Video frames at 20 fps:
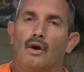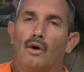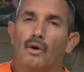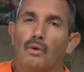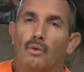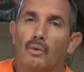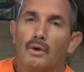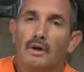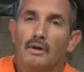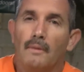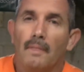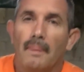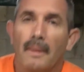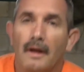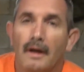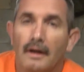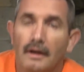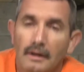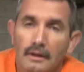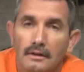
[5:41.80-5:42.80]
Well,
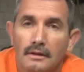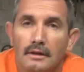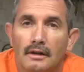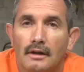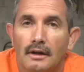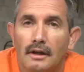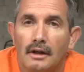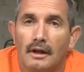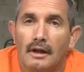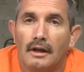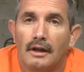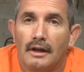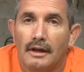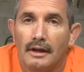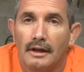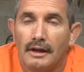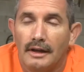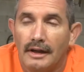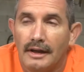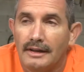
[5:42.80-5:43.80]

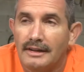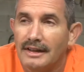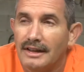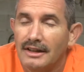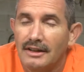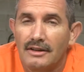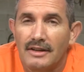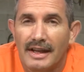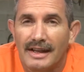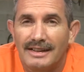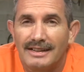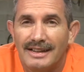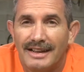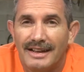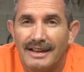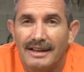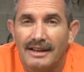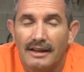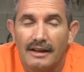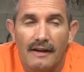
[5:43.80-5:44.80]
at the end of that
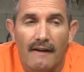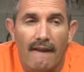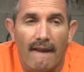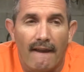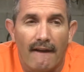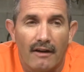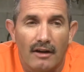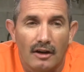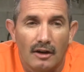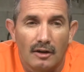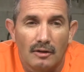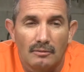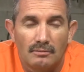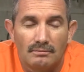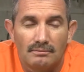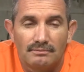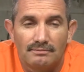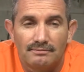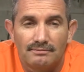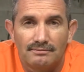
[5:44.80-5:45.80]
day,
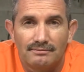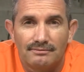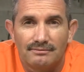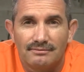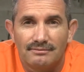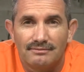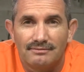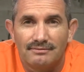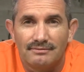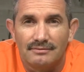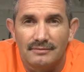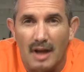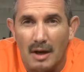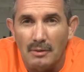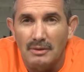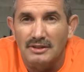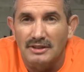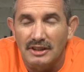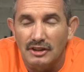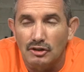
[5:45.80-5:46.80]
I
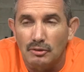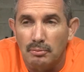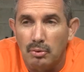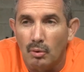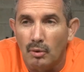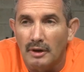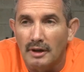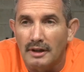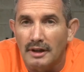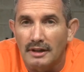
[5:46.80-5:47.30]
was disappointed.